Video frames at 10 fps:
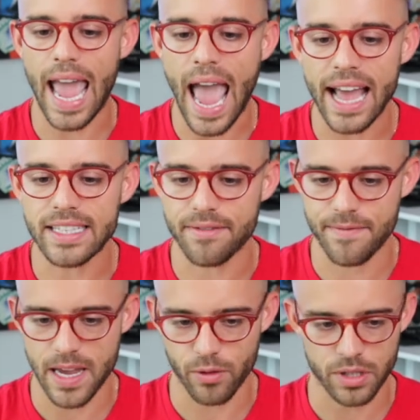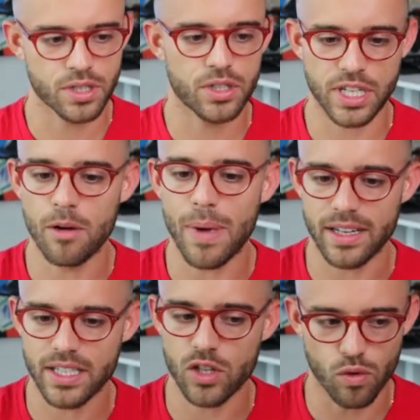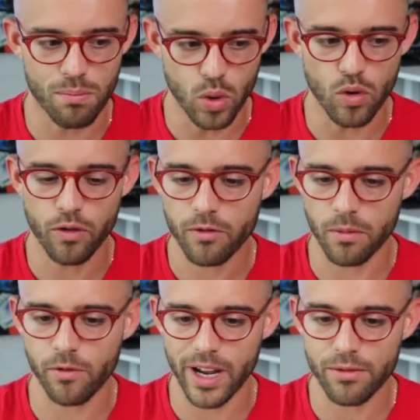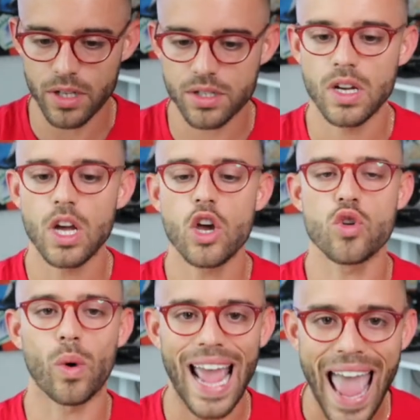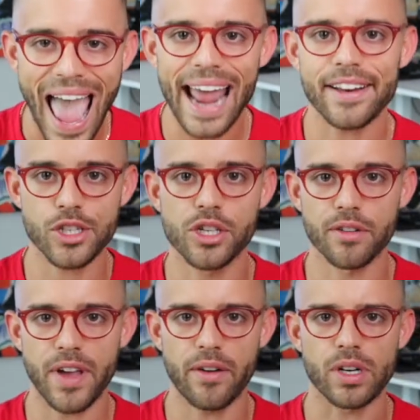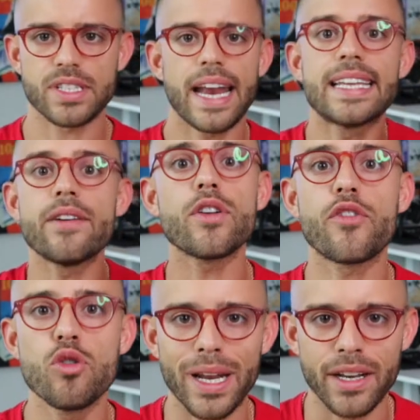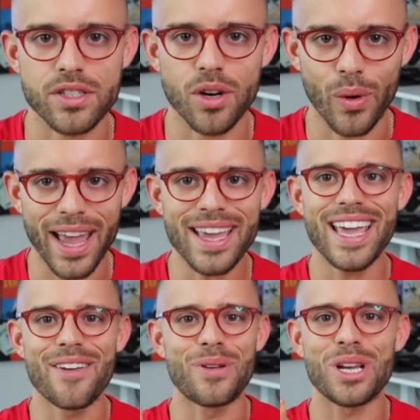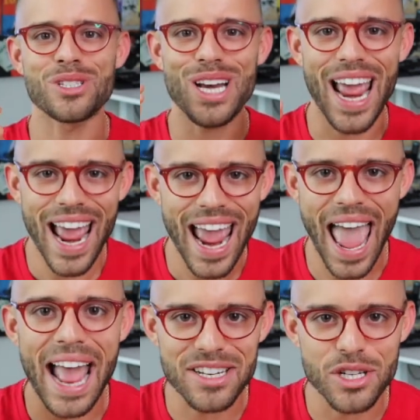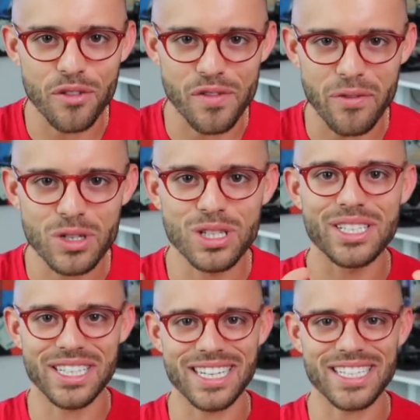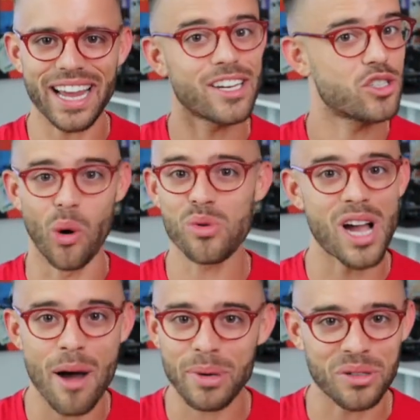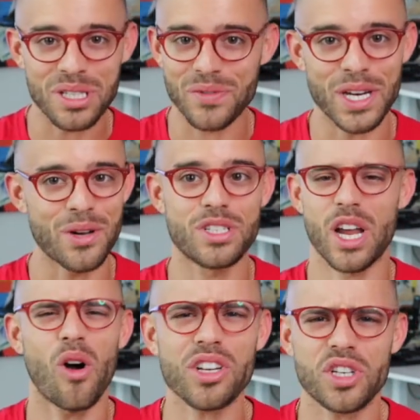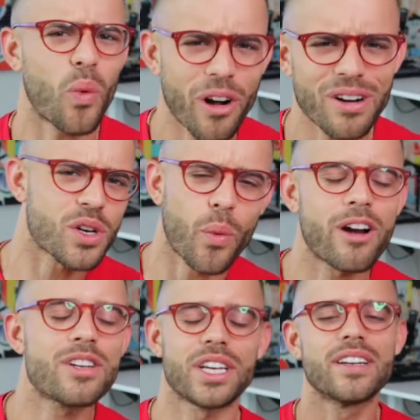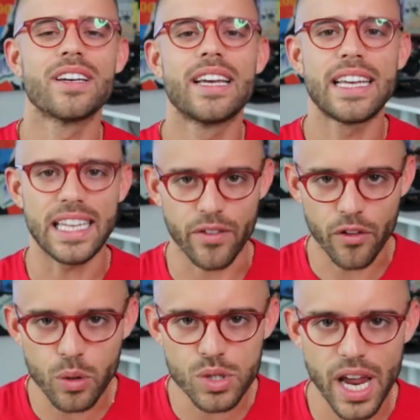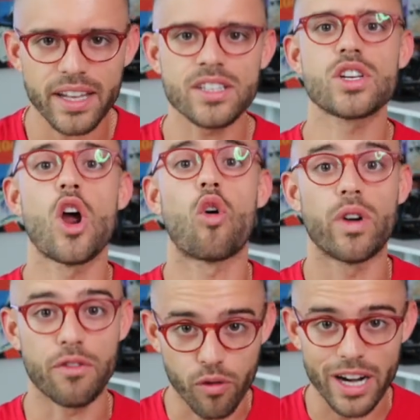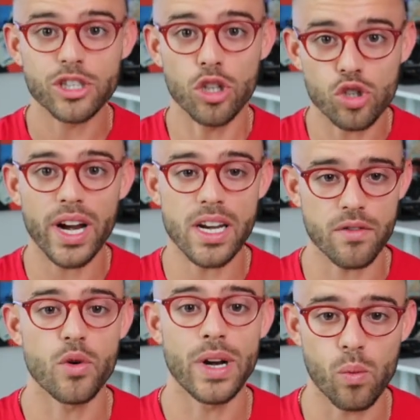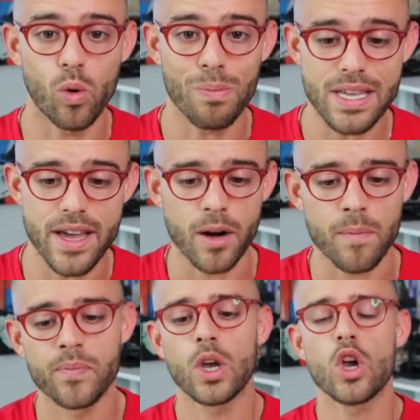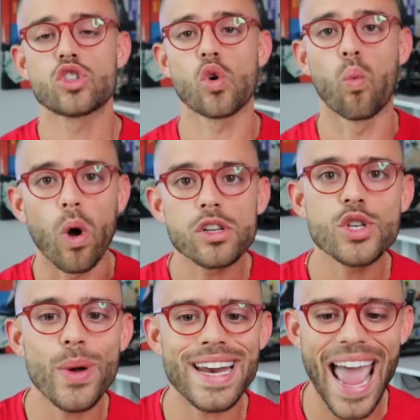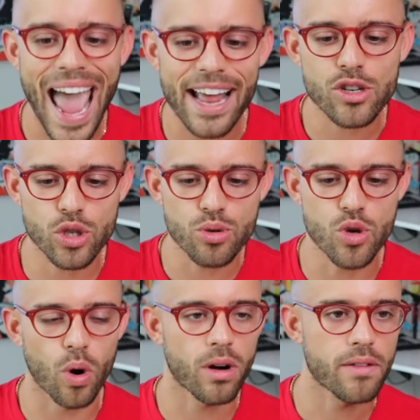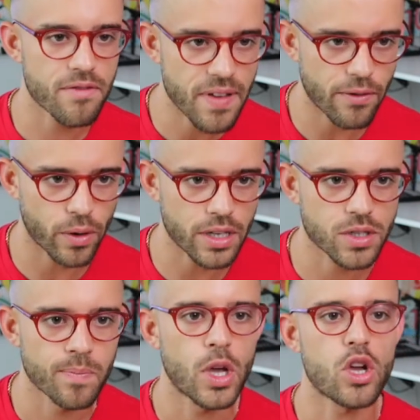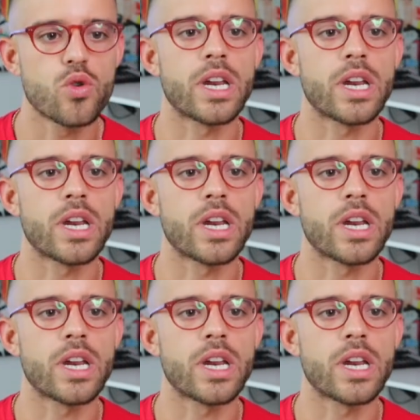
Add to Favorites. See how mine says Remove from Favorites? You want to add it to your favorites and give it a few minutes, okay? If it doesn't add to your favorites list in a second, don't comment on this video and say, Austin, where is it? Where is it? Give it a few seconds, refresh your TradingView, and it will be there. So once you hit Add to your favorites, you can